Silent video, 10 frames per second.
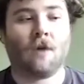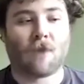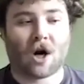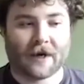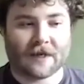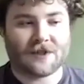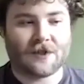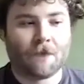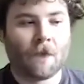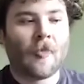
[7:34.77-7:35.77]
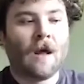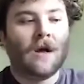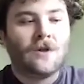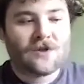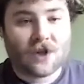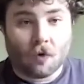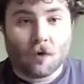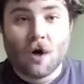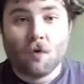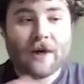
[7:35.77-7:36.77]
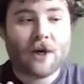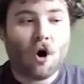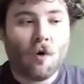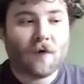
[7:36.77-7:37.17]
market. So we know